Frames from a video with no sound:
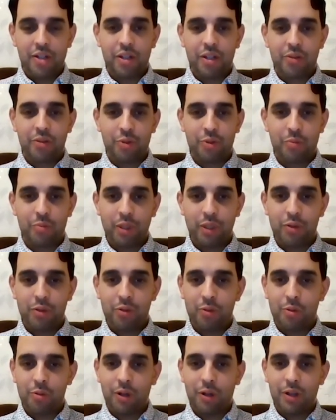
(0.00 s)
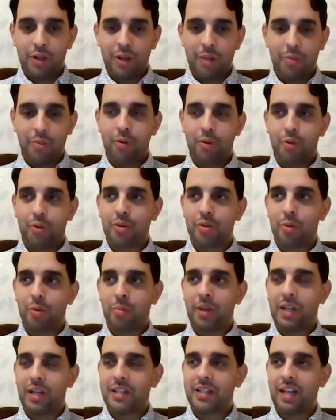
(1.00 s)
pleasure to speak to you about those
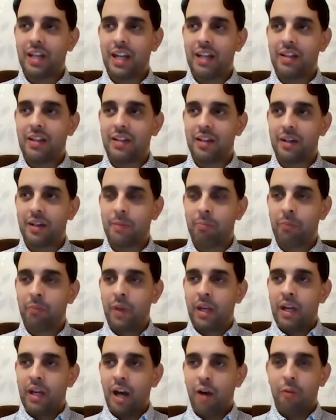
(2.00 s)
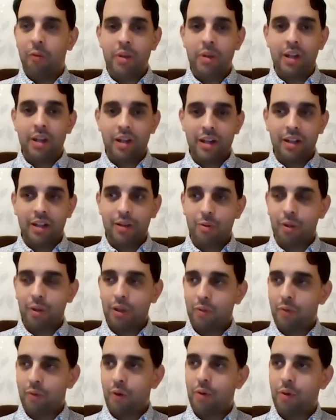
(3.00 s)
topics, and I'll be really
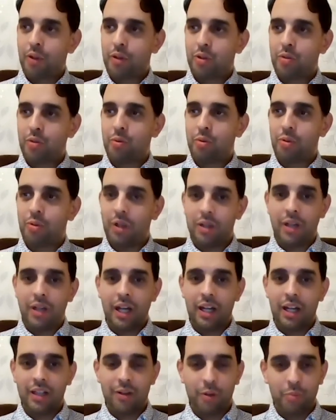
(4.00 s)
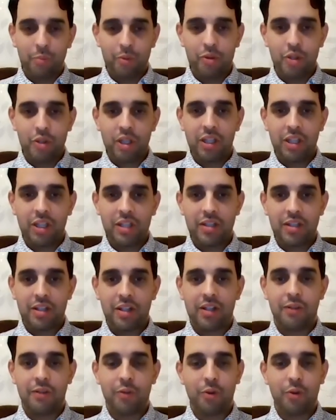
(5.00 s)
looking forward to another opportunities
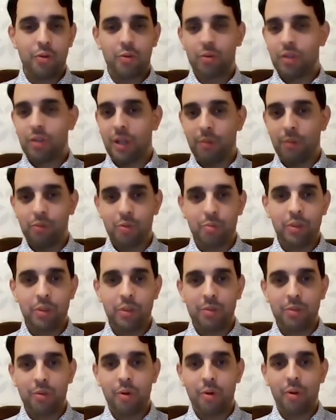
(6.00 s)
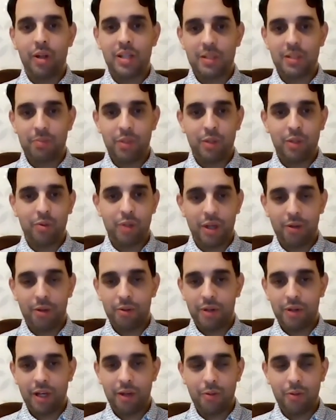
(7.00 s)
for you to come to Peterborough and speak
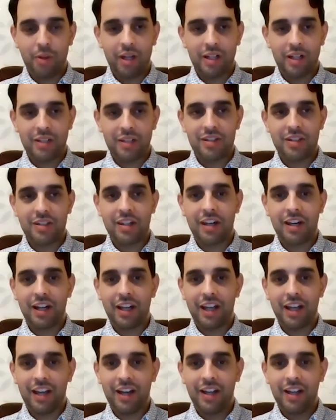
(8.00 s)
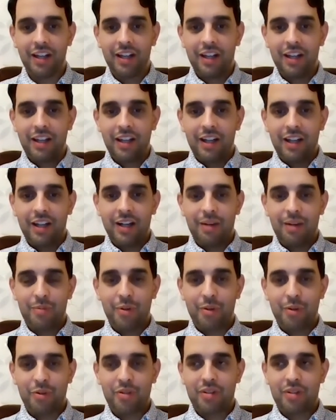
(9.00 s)
to our youngsters here again,
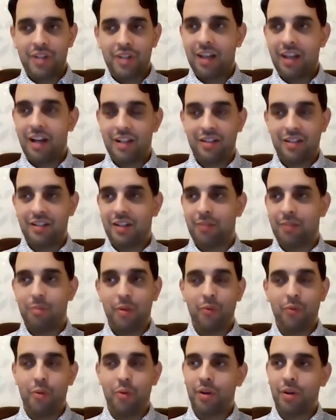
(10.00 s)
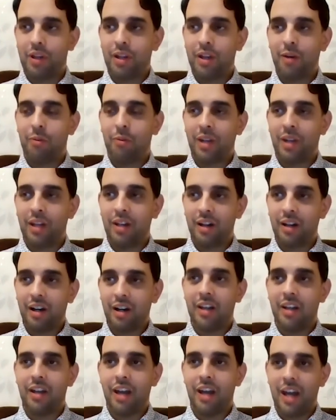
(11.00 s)
because they, as I said before, they
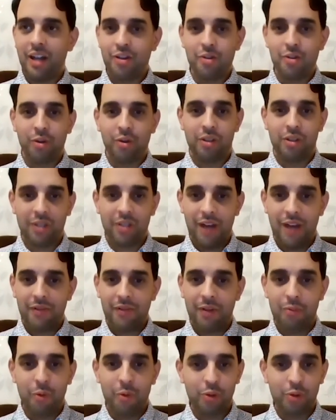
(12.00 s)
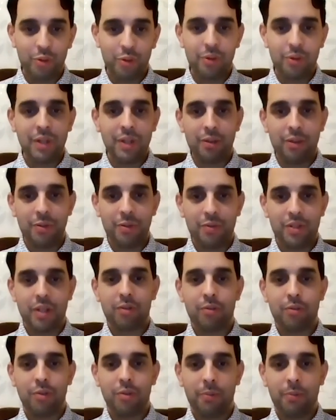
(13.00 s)
really enjoyed every word that you've said
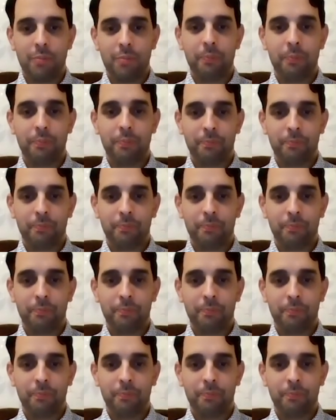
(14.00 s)
to them.